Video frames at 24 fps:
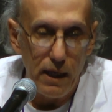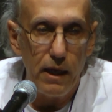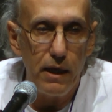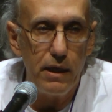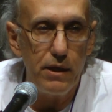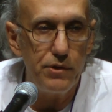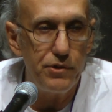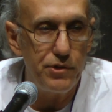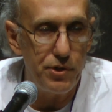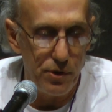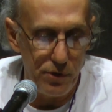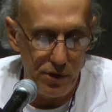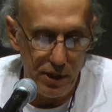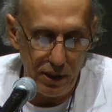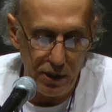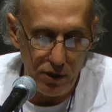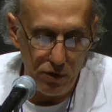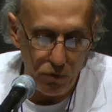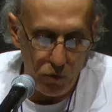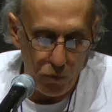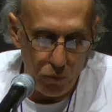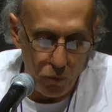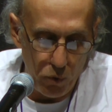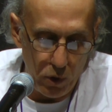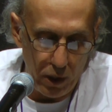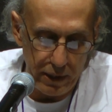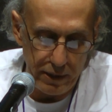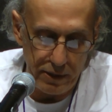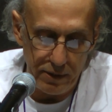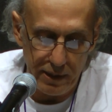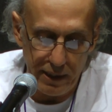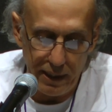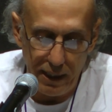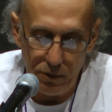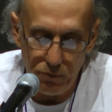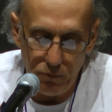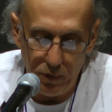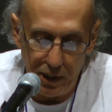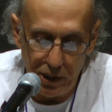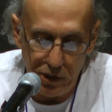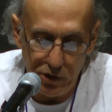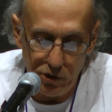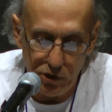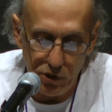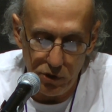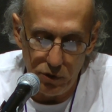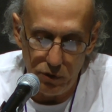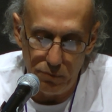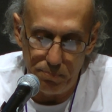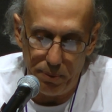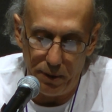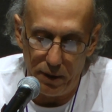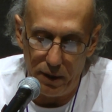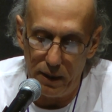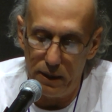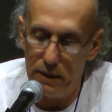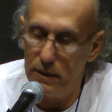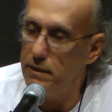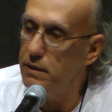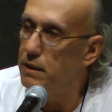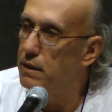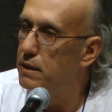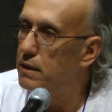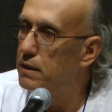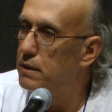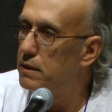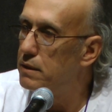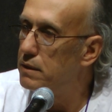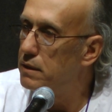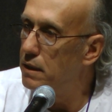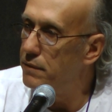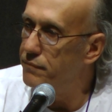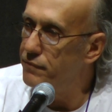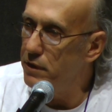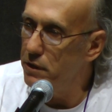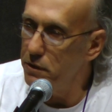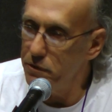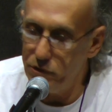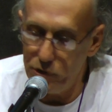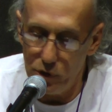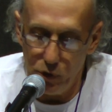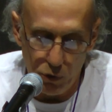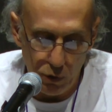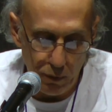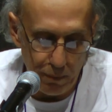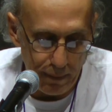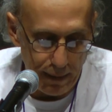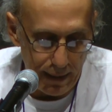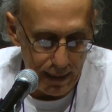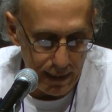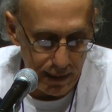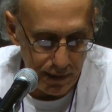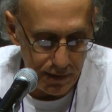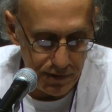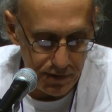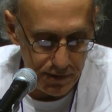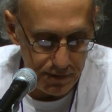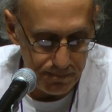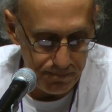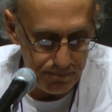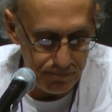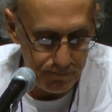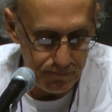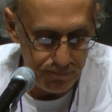into the what can we do part of their toolbox.